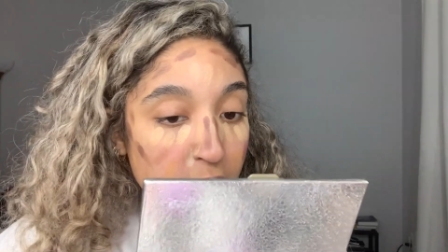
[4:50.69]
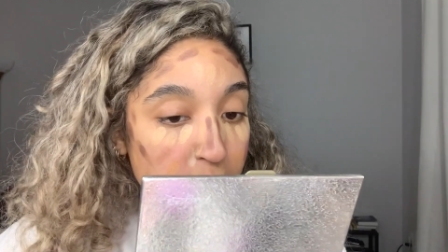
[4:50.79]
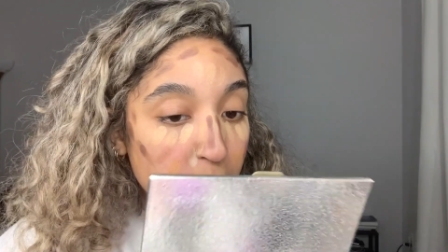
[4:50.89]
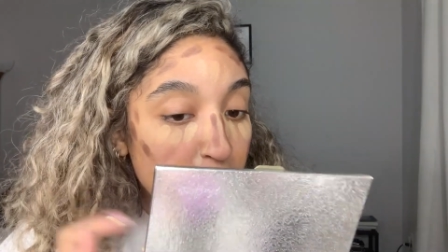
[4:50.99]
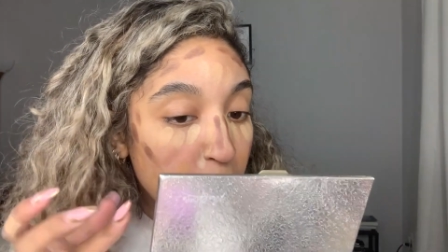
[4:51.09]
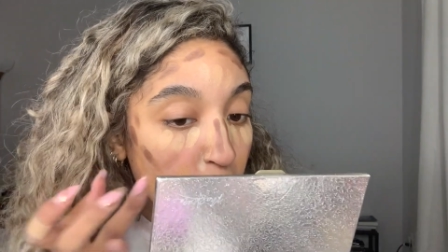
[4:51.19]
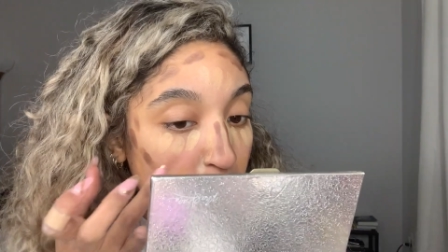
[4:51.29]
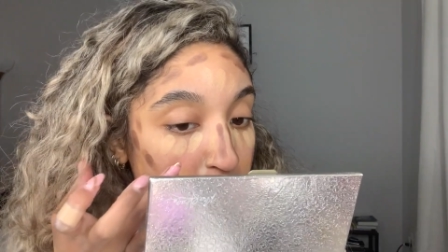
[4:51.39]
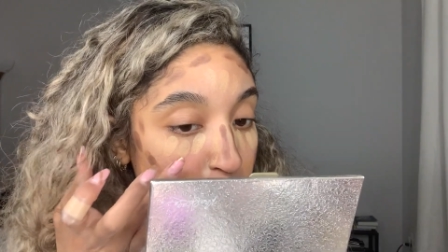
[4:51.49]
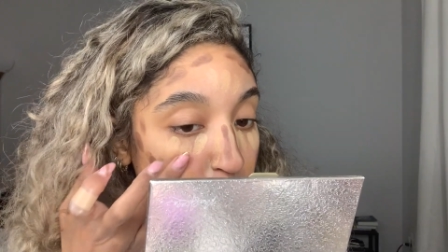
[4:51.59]
Some people
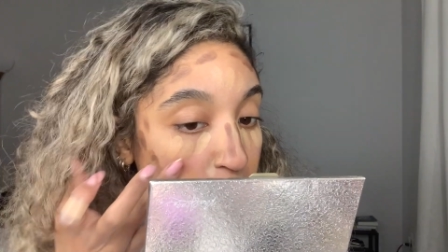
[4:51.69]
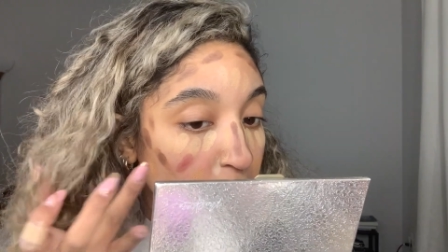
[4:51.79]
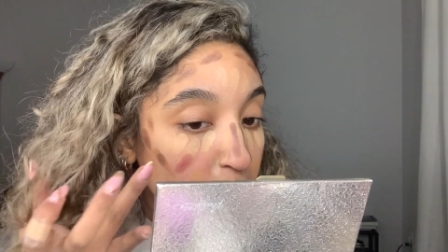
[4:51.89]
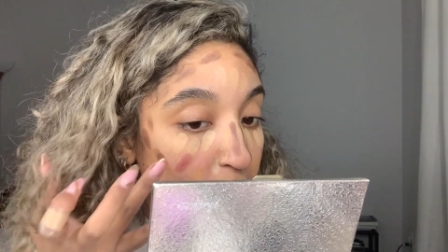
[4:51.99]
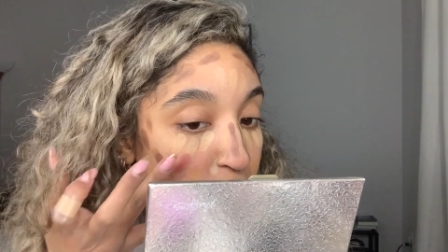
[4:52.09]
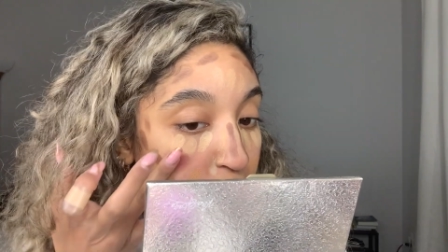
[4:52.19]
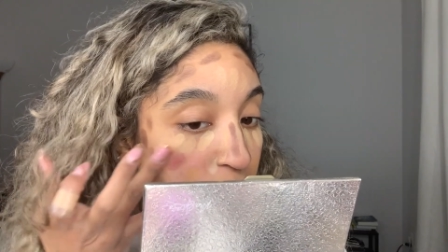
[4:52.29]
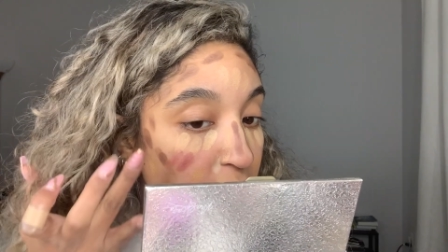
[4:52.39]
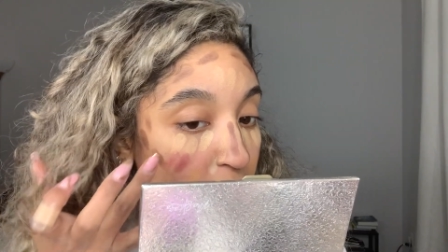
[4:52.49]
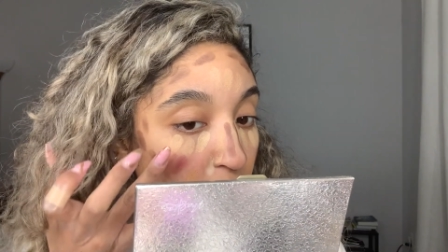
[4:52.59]
wait to put their blush
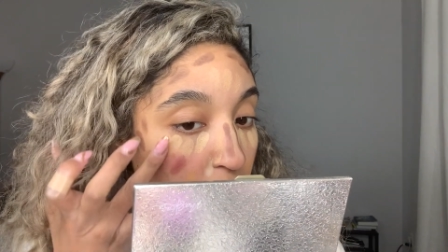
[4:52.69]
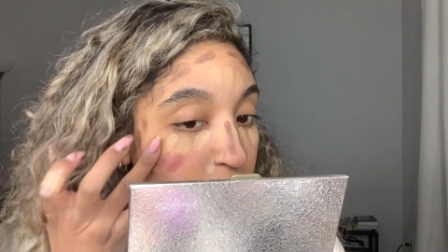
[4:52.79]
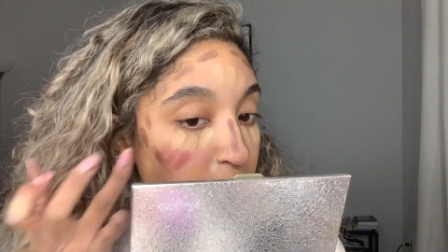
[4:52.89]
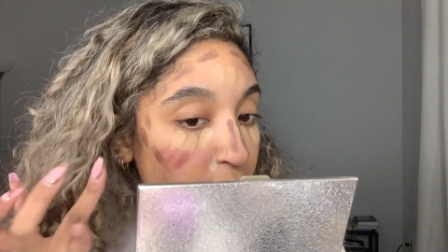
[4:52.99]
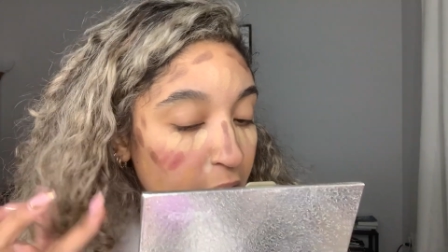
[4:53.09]
shade on